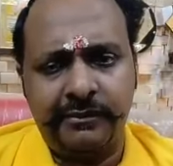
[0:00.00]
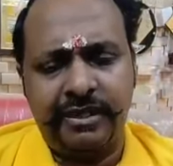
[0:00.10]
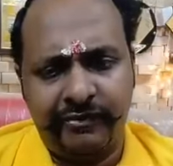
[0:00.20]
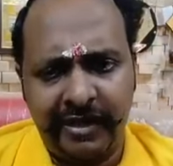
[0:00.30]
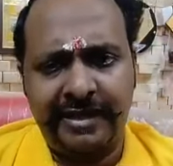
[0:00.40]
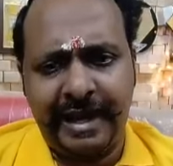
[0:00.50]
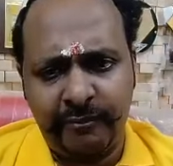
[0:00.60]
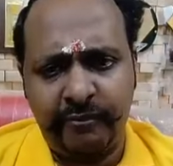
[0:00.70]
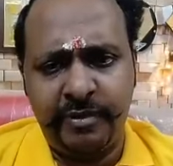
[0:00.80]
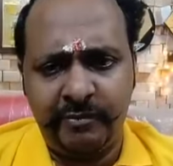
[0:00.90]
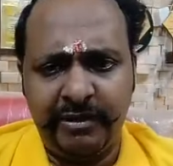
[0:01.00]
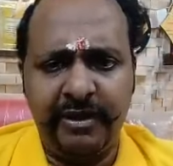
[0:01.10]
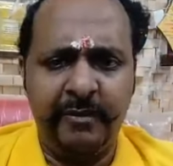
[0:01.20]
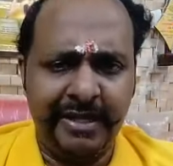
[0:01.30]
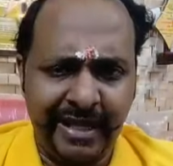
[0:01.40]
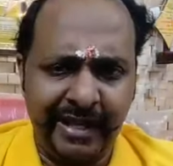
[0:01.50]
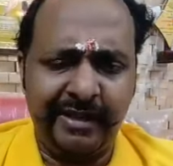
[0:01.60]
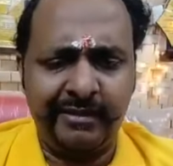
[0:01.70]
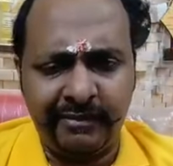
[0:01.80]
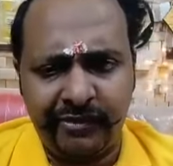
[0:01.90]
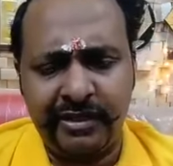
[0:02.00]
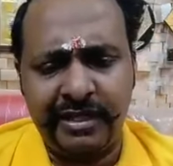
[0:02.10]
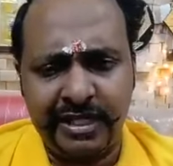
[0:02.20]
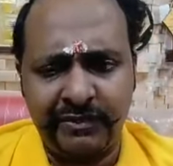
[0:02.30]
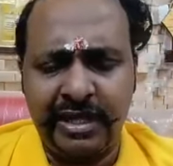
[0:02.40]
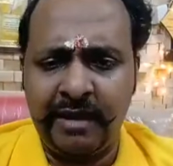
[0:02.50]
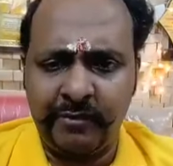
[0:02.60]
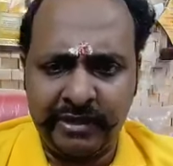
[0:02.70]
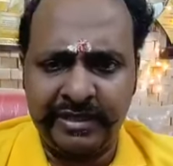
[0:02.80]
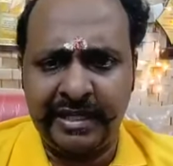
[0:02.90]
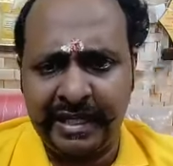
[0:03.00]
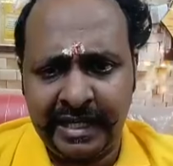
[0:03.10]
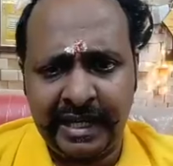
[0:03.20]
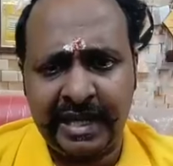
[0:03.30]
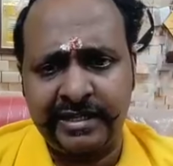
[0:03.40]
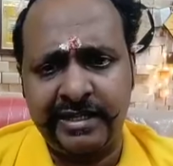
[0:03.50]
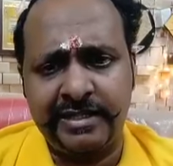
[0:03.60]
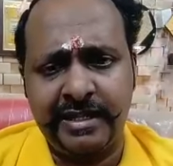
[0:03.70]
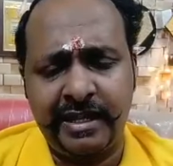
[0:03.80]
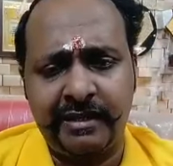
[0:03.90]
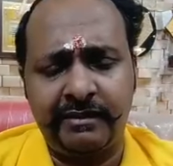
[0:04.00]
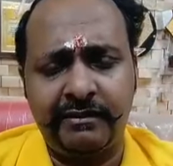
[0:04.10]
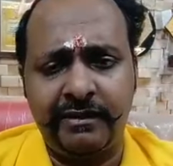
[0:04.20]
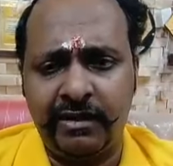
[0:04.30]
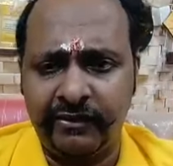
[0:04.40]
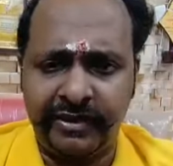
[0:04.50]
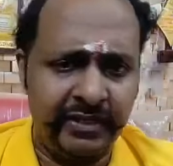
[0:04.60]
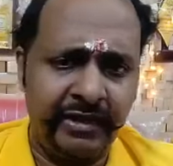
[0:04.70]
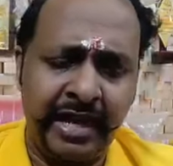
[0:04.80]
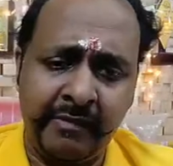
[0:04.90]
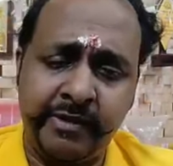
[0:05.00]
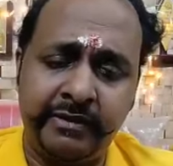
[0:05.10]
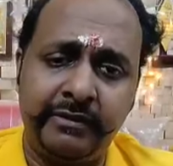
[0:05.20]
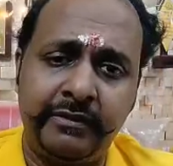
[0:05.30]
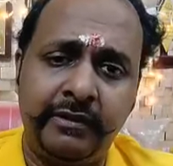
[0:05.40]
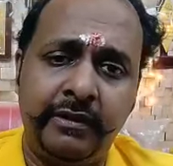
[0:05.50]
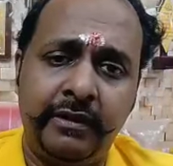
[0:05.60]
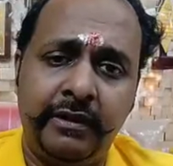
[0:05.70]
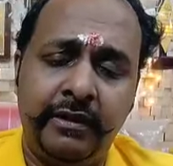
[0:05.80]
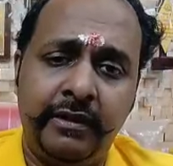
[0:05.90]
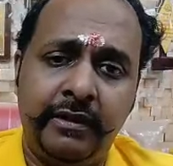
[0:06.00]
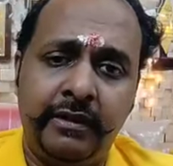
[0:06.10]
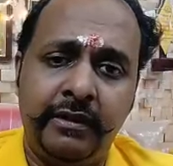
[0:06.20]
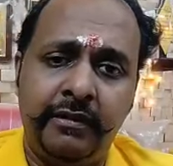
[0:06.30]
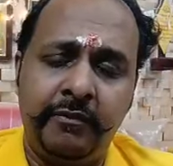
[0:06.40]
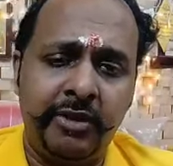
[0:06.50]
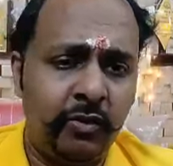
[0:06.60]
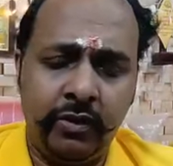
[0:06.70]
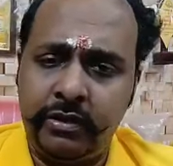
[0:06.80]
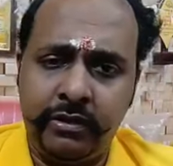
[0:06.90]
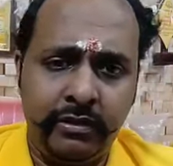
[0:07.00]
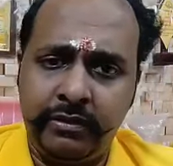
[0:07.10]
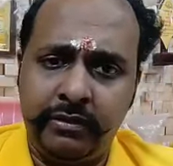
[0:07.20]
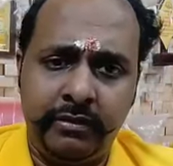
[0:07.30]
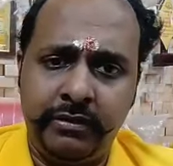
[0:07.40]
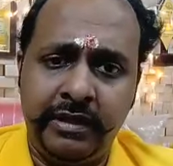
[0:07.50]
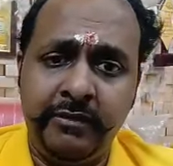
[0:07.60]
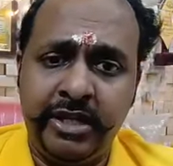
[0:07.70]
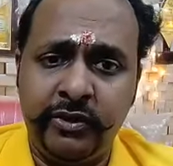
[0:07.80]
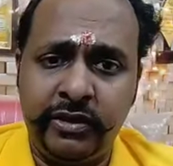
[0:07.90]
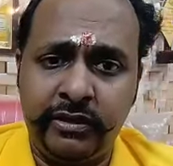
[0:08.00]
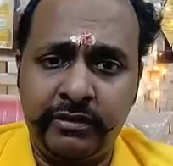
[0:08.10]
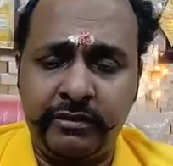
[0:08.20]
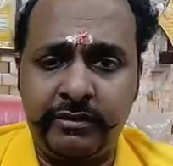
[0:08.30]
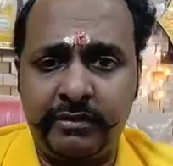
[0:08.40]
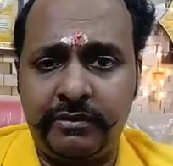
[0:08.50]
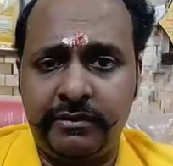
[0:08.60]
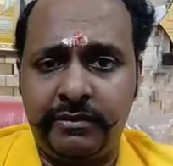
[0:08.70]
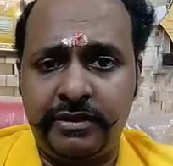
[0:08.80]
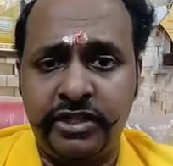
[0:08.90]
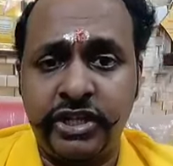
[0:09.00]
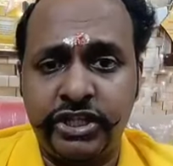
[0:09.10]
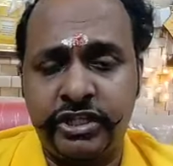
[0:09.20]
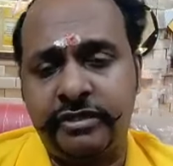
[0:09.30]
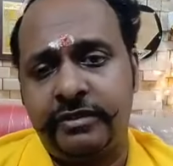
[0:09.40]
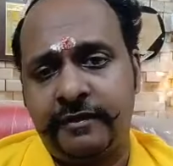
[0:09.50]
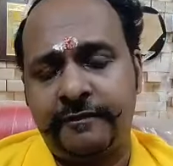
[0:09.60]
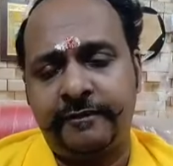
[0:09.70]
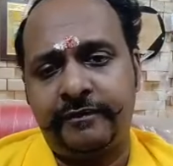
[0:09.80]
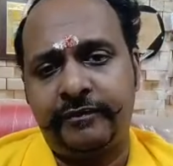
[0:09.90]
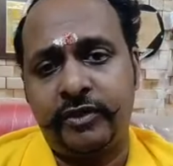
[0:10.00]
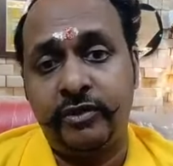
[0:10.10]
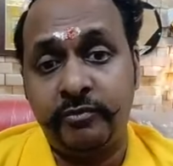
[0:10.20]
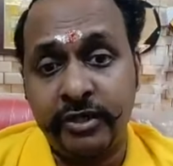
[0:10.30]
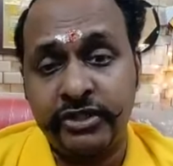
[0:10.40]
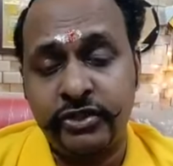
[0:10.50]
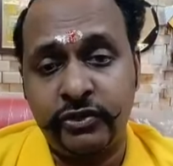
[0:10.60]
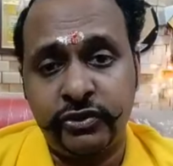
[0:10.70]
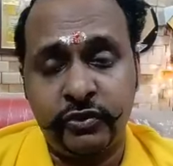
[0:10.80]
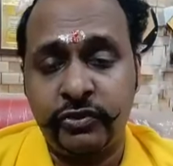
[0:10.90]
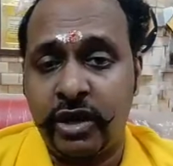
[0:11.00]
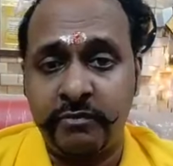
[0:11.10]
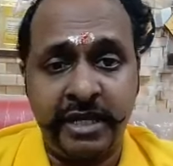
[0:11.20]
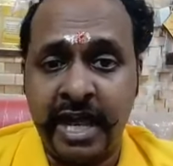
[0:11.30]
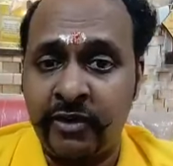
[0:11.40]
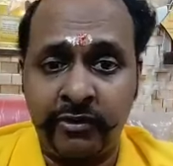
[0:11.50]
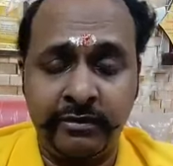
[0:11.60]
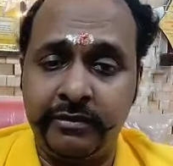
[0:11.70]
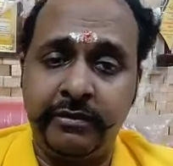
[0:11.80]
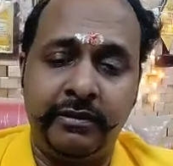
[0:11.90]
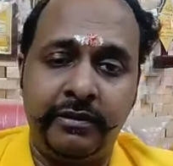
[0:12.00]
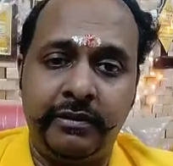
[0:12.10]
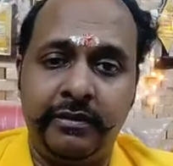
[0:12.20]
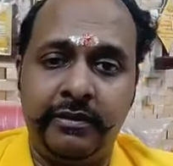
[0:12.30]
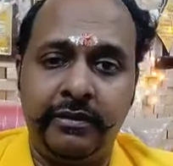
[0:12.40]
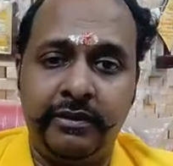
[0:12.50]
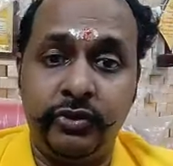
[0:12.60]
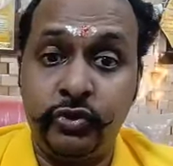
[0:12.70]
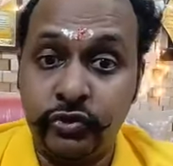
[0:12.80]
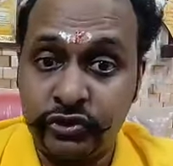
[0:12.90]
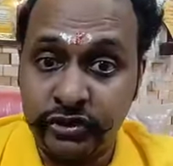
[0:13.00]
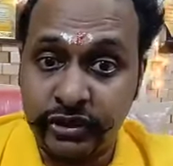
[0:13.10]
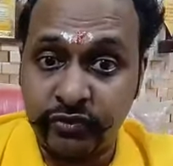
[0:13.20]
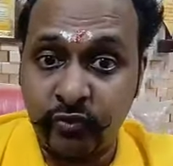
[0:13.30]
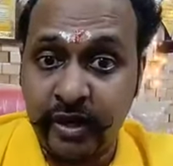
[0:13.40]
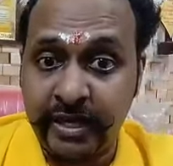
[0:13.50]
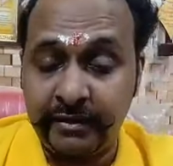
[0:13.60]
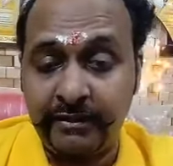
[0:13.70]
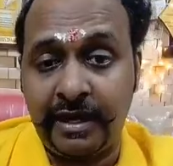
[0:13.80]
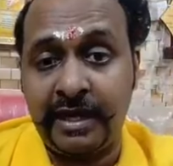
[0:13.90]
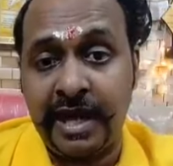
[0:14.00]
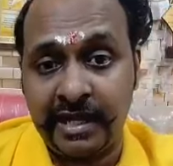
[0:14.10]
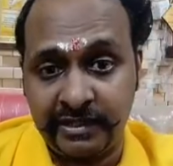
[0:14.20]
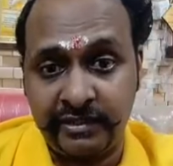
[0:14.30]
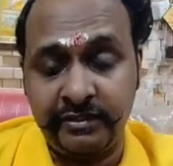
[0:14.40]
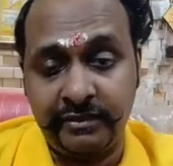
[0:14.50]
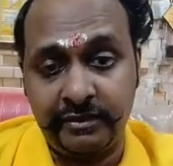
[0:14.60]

Different type of people will be there, different things will happen, gender interaction is there, lot of things will happen. But don't limit your search. Your pursuit should not be narrowed. You should search wide and large.